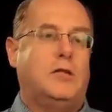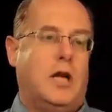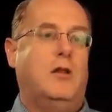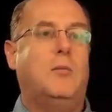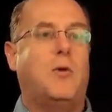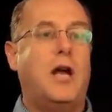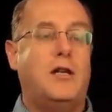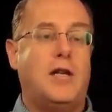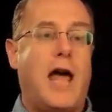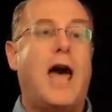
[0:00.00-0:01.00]
tell the
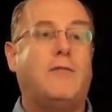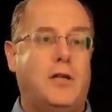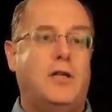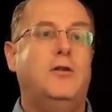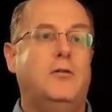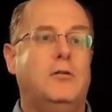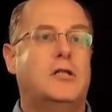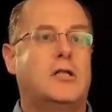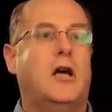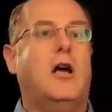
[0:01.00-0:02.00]
brand you have to
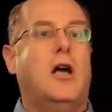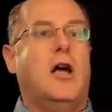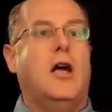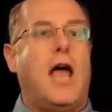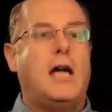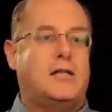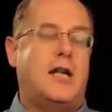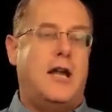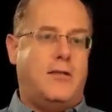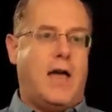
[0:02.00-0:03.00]
use SAI
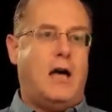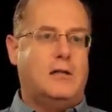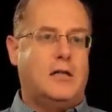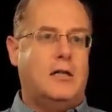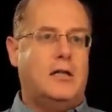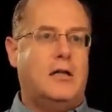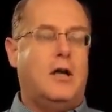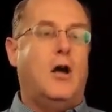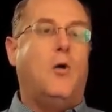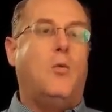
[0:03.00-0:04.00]
8000.
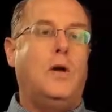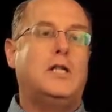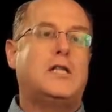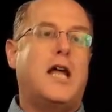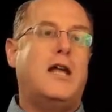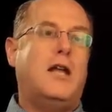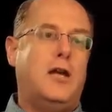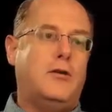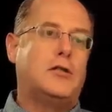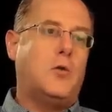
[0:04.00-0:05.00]
We say,
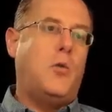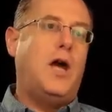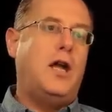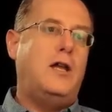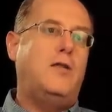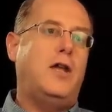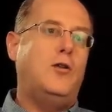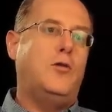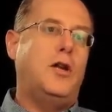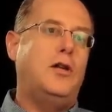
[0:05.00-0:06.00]
here's a way that
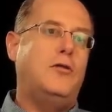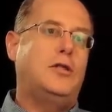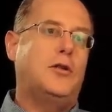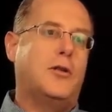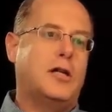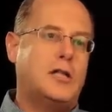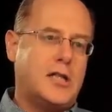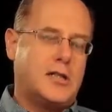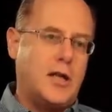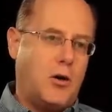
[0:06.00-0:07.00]
you can use your
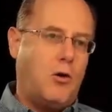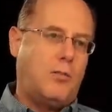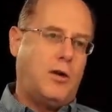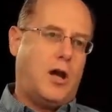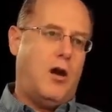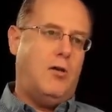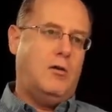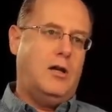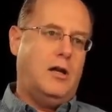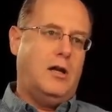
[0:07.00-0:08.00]
existing corporate
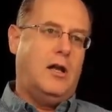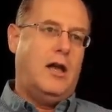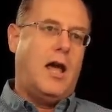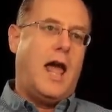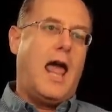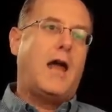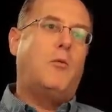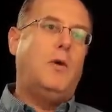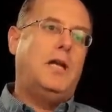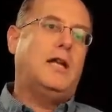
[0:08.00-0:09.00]
code
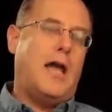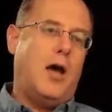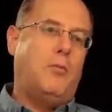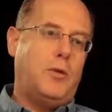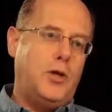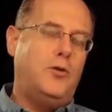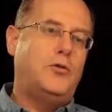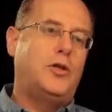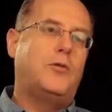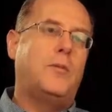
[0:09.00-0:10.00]
and we can help
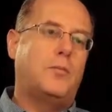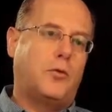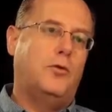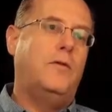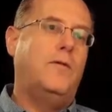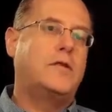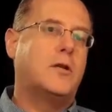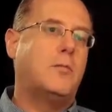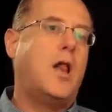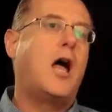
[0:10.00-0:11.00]
you to improve
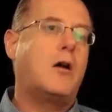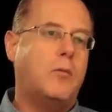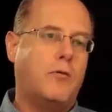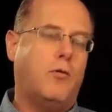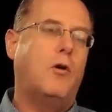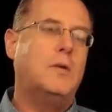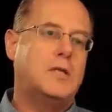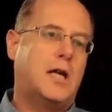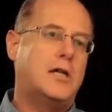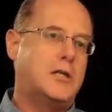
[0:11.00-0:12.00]
supplier
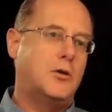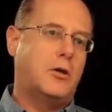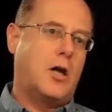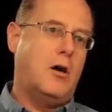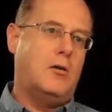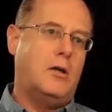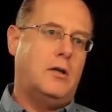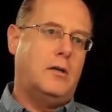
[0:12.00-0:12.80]
performance against your code.